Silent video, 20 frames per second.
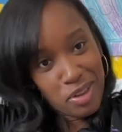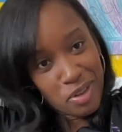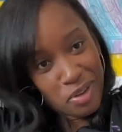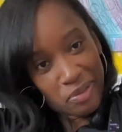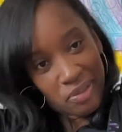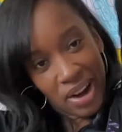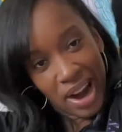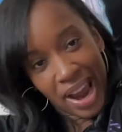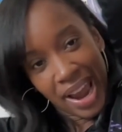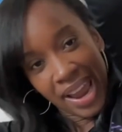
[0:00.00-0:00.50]
the
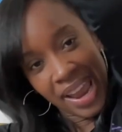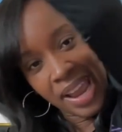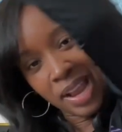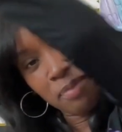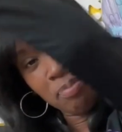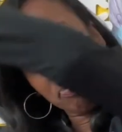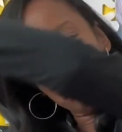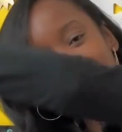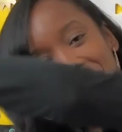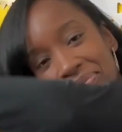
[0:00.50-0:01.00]
right.
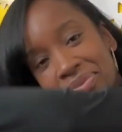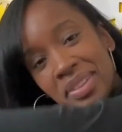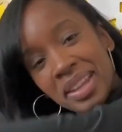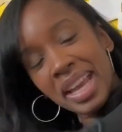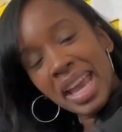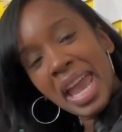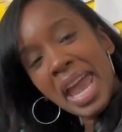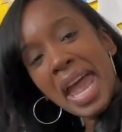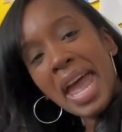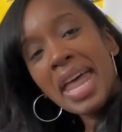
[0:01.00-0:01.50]

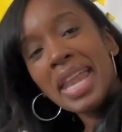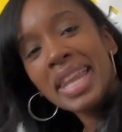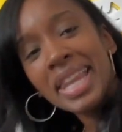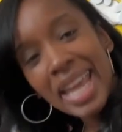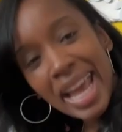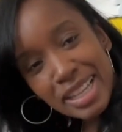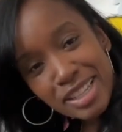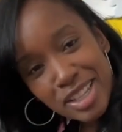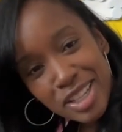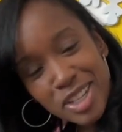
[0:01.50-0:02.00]

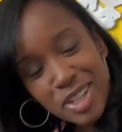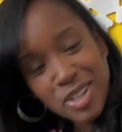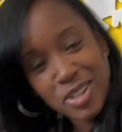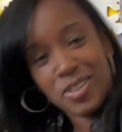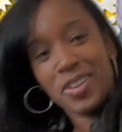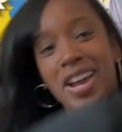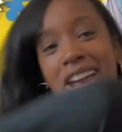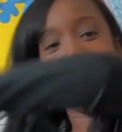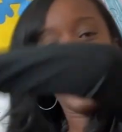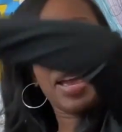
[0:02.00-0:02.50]
Let's
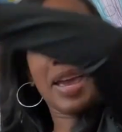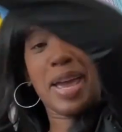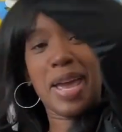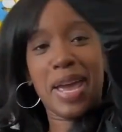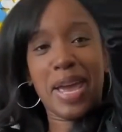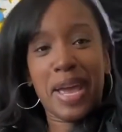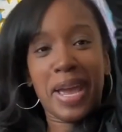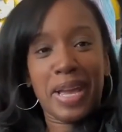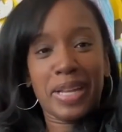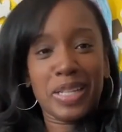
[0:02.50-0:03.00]

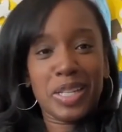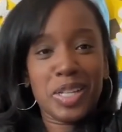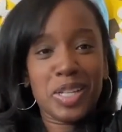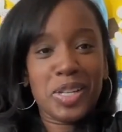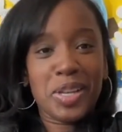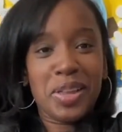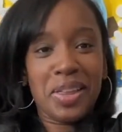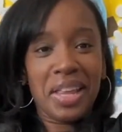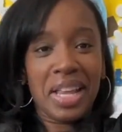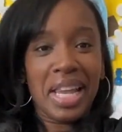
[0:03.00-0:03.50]
stretch
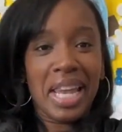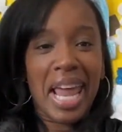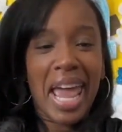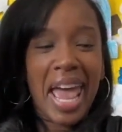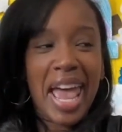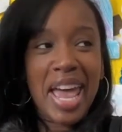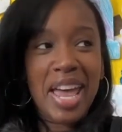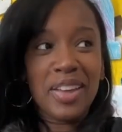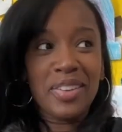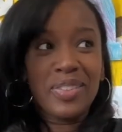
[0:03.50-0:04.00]
to the
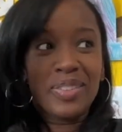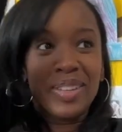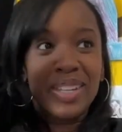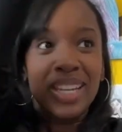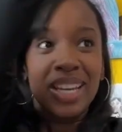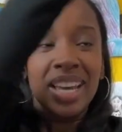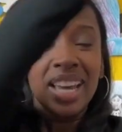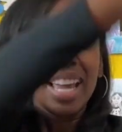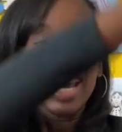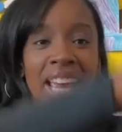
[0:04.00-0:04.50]
left.